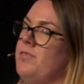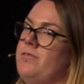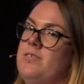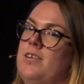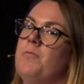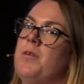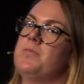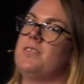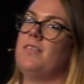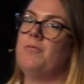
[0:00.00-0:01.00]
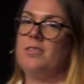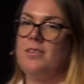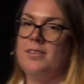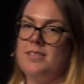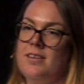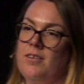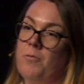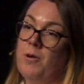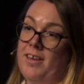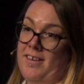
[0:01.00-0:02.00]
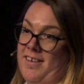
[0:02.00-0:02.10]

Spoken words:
looks at your website with a Nintendo Wii?